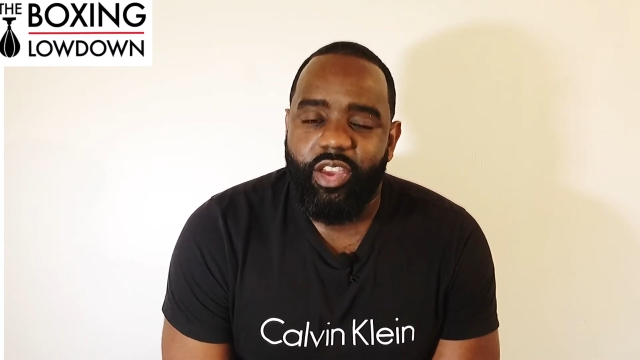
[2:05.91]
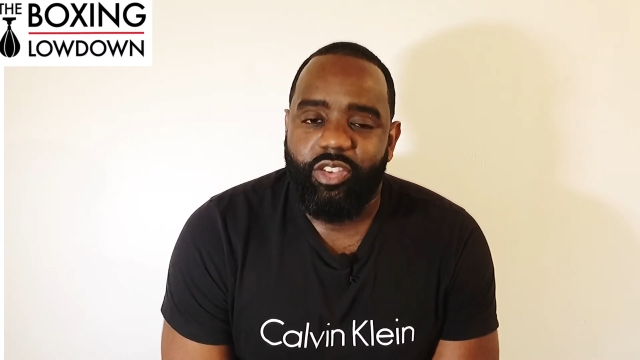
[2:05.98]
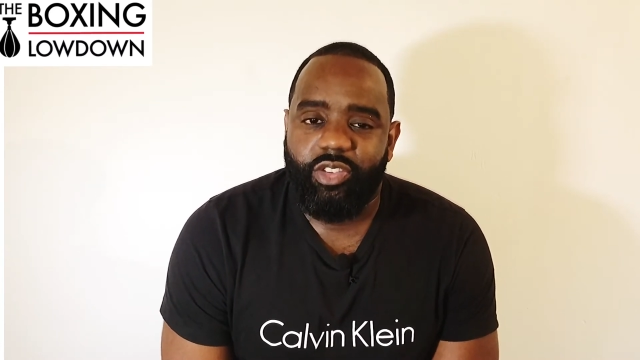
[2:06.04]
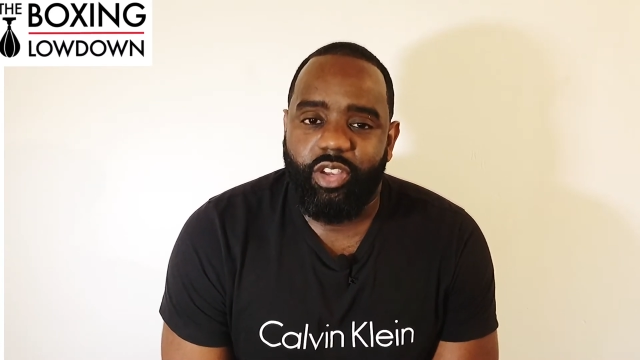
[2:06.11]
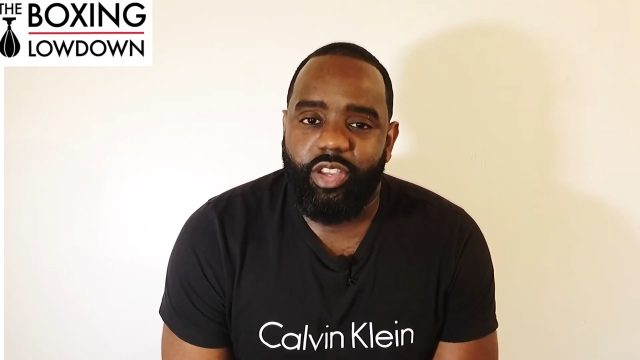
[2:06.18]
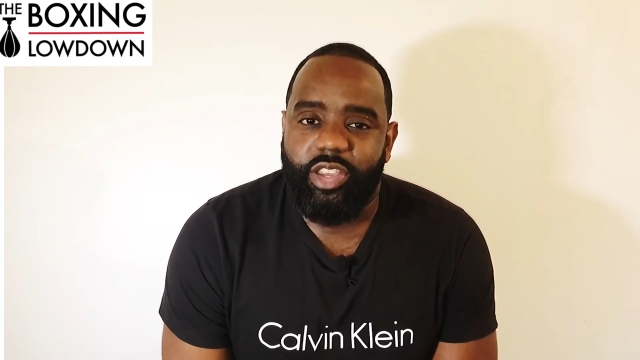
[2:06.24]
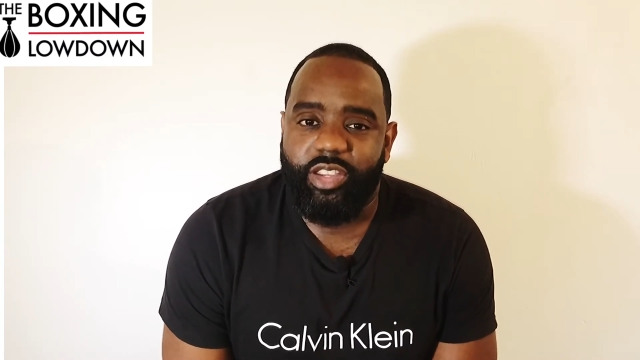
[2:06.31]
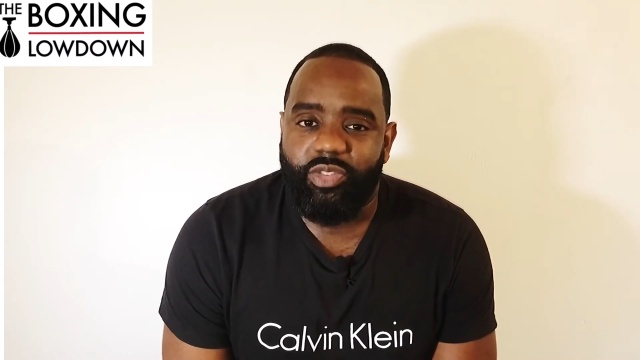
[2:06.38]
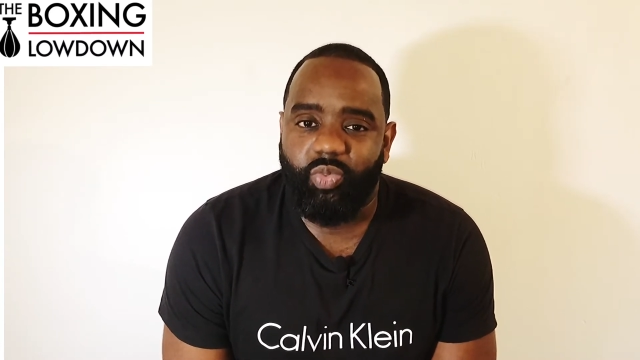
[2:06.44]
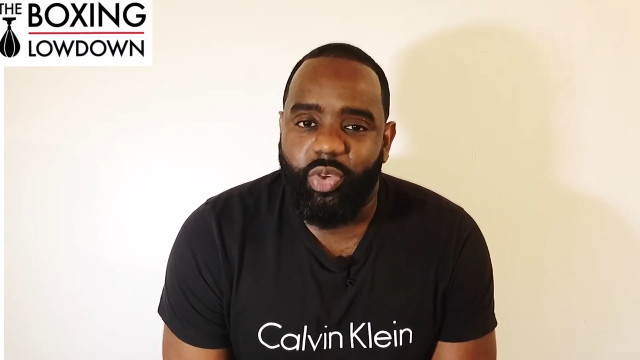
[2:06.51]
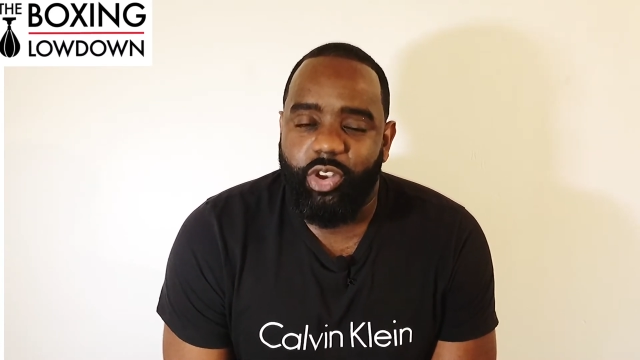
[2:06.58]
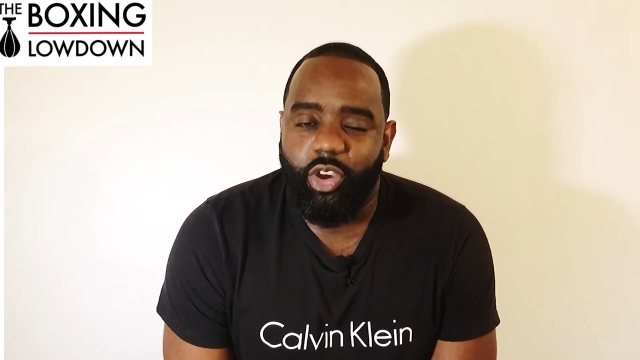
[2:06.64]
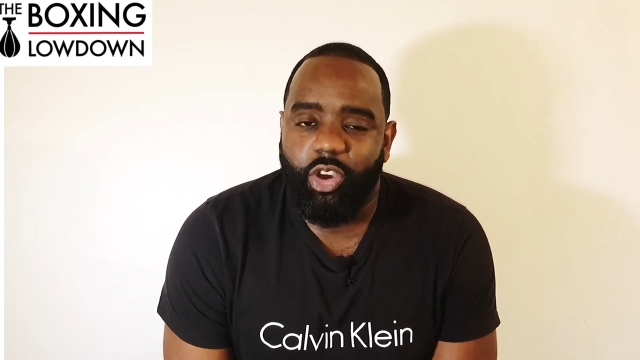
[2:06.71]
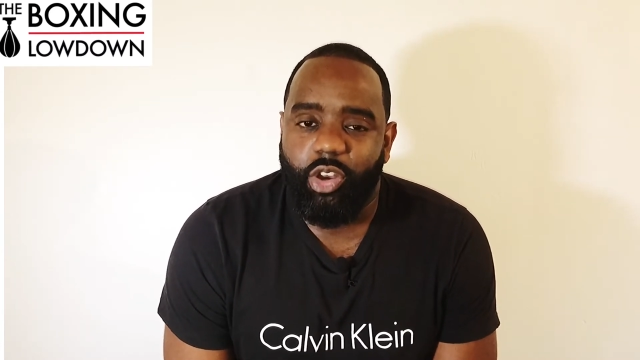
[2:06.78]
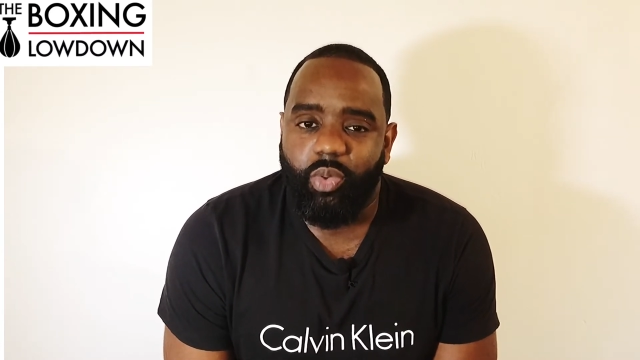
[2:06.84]
so
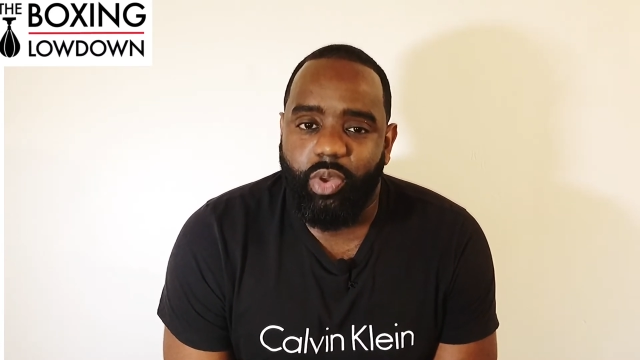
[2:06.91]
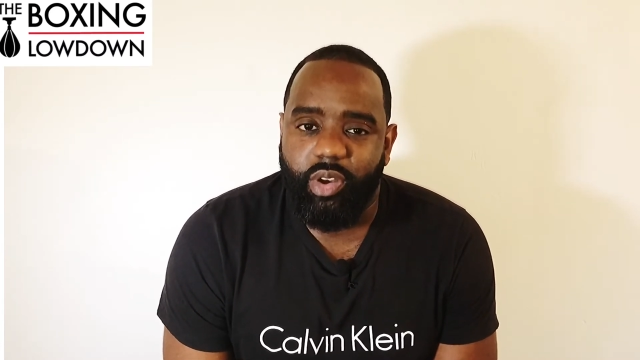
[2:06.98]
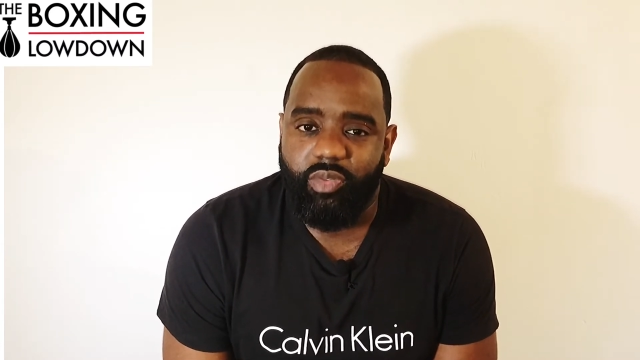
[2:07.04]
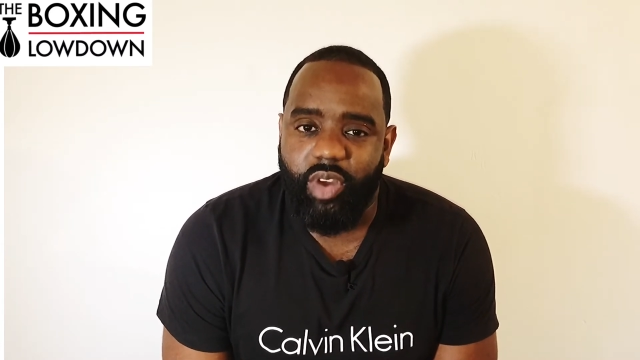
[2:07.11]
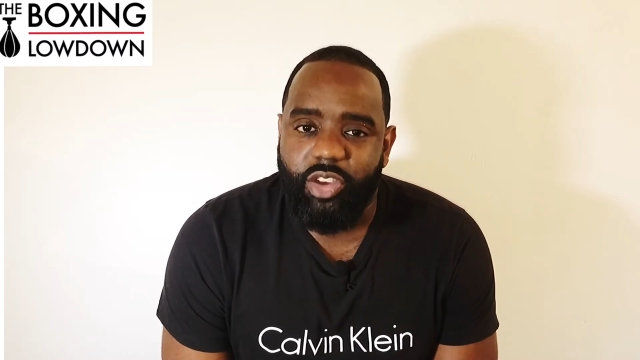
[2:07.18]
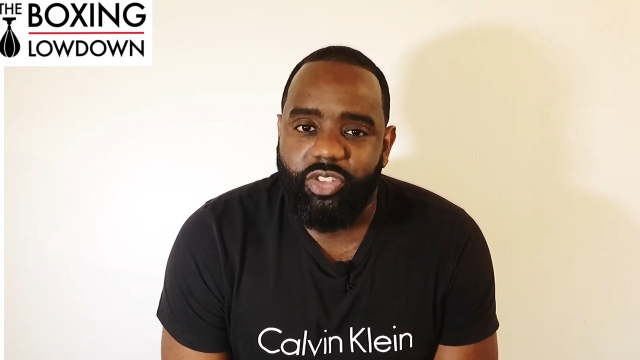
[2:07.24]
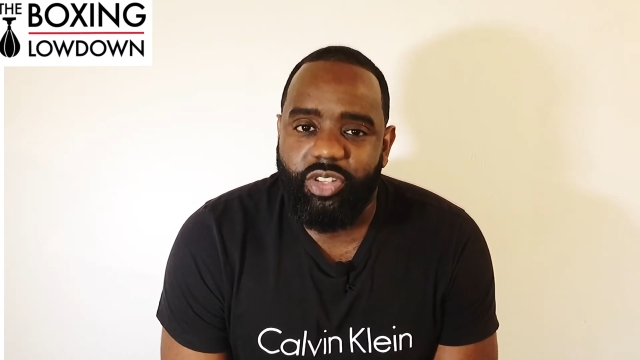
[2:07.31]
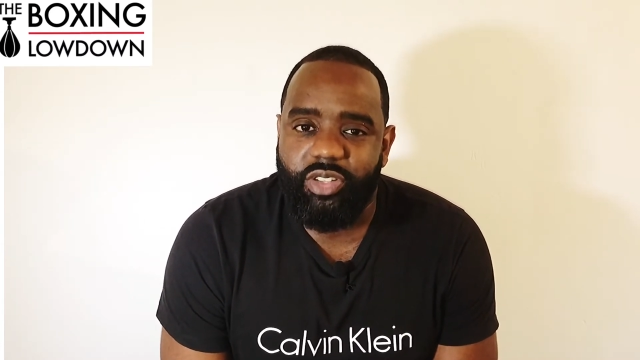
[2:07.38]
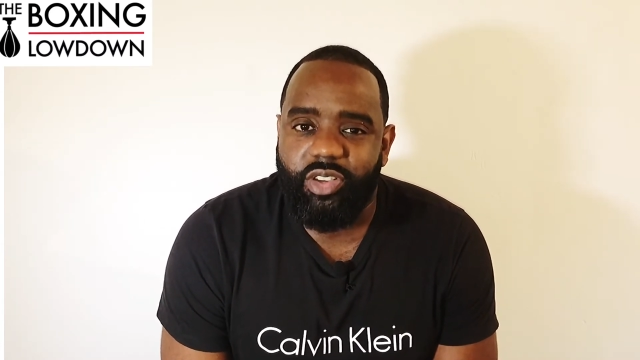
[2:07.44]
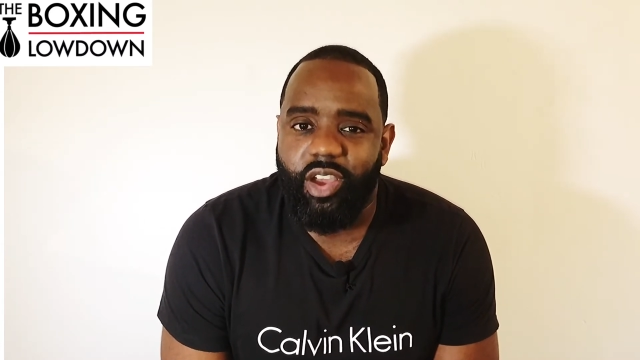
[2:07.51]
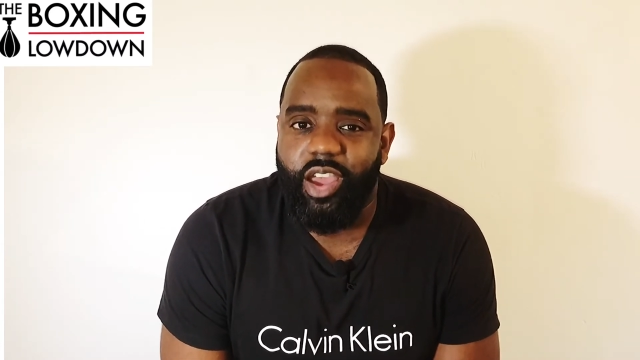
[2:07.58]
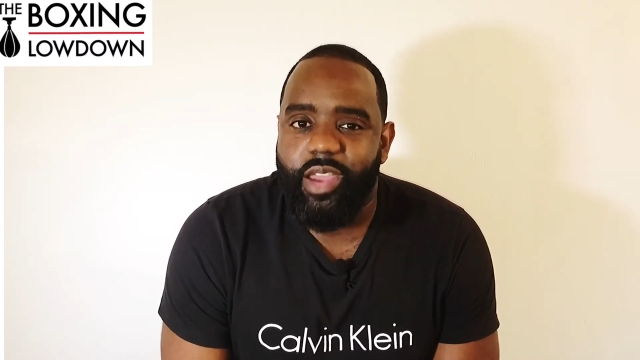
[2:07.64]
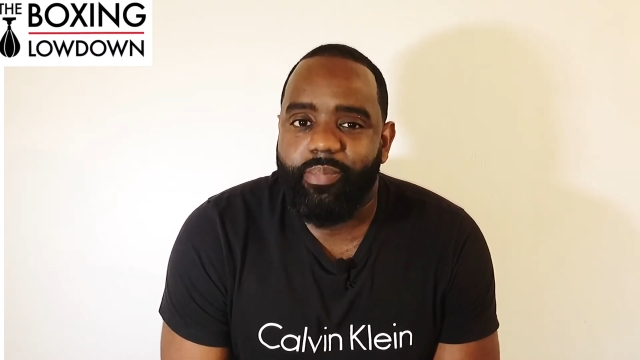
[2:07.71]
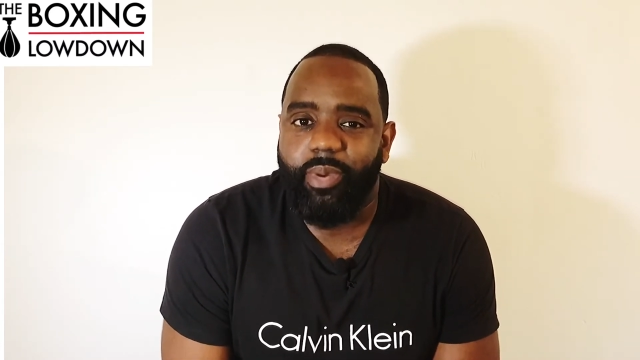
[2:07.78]
we're not going to want to rush this guy,